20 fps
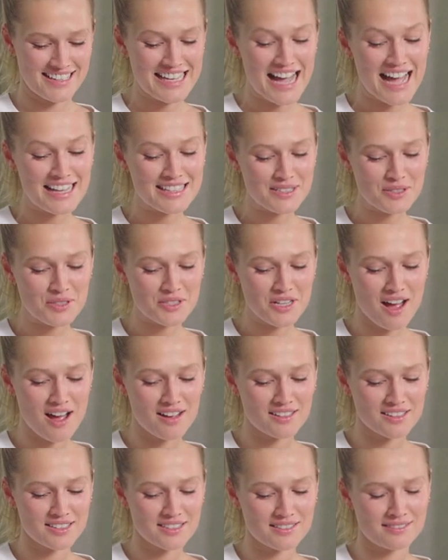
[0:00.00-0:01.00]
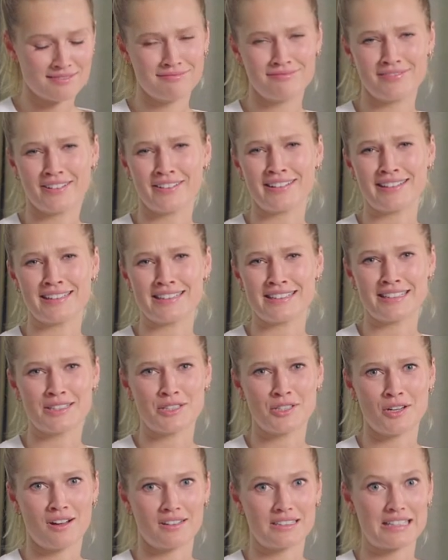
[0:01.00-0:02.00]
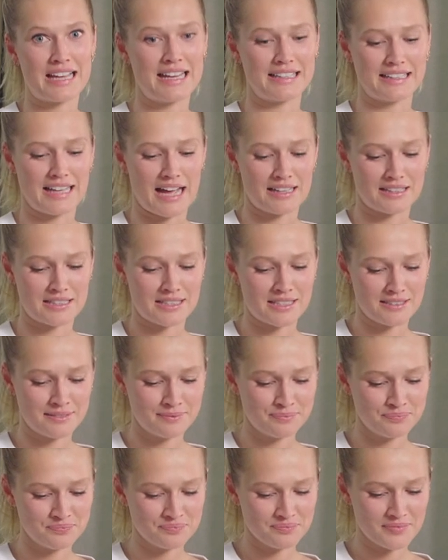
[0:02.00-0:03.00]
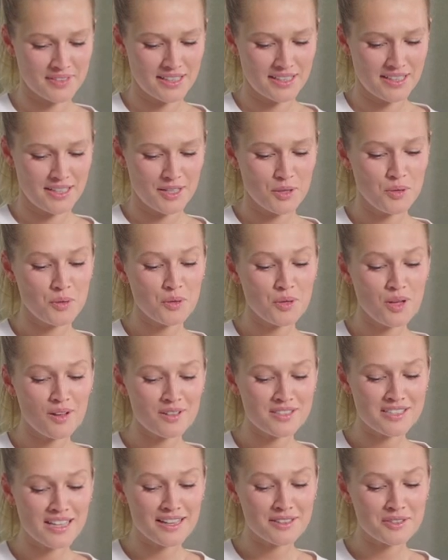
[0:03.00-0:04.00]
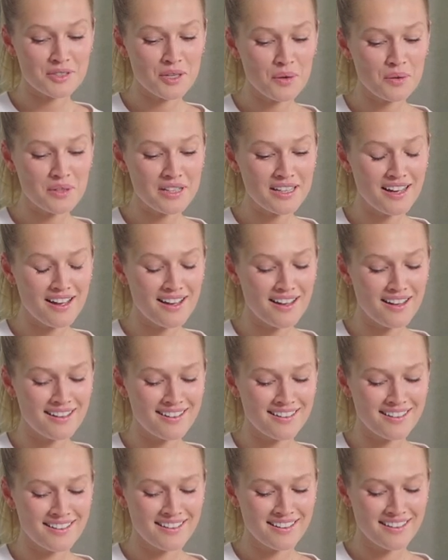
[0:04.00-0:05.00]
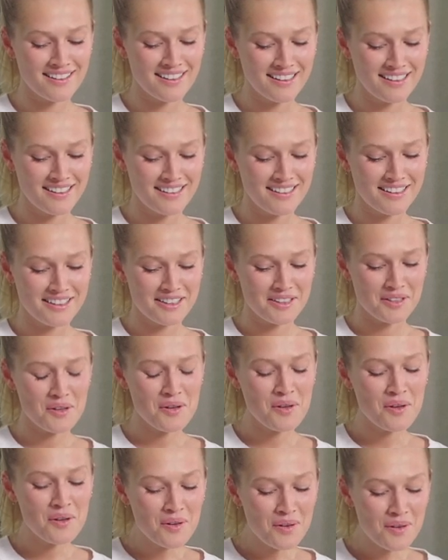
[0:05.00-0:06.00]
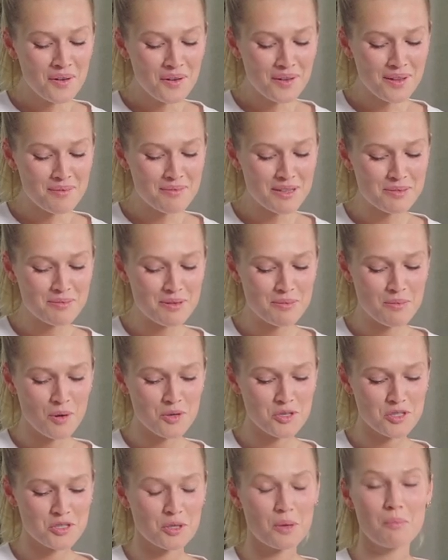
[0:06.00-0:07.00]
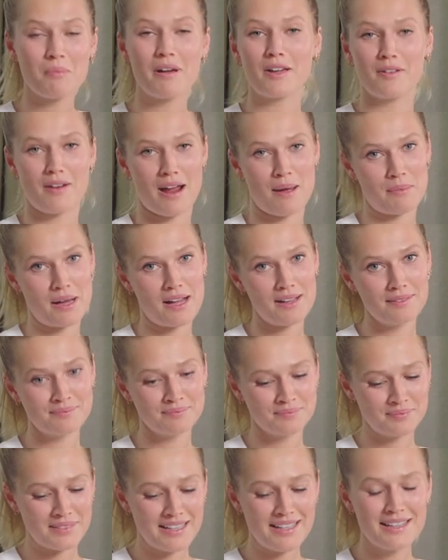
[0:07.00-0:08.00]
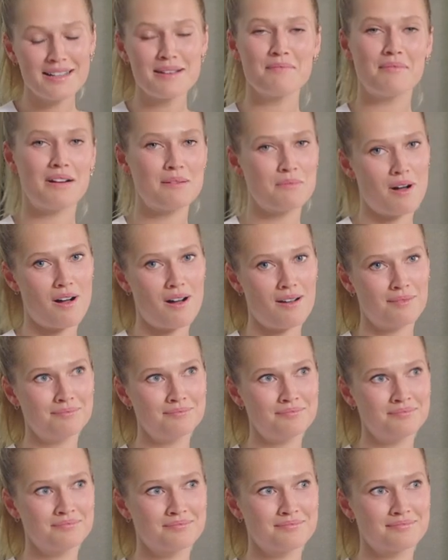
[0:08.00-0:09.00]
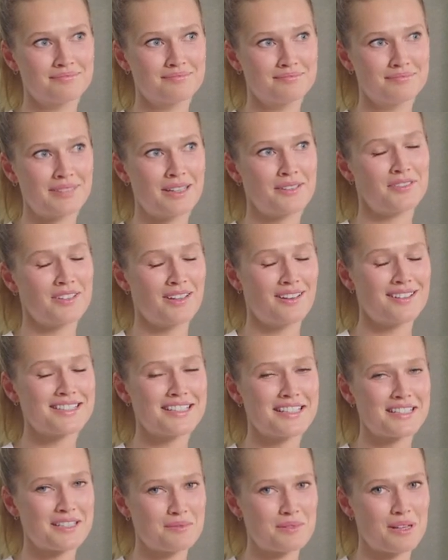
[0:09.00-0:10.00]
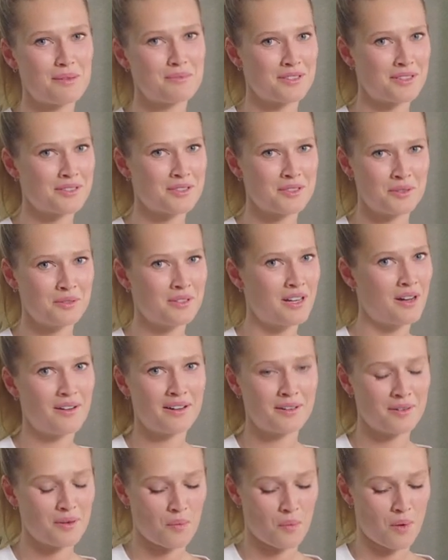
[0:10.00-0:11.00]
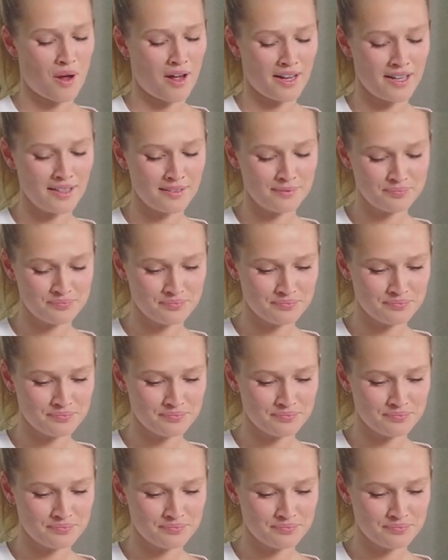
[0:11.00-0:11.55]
Cats or dogs? Very easy. Dogs. Hate cats. Who calls you Antonia? Oh, it makes me emotional. My grandma, my mom, my fiance sometimes is too now. I don't know why.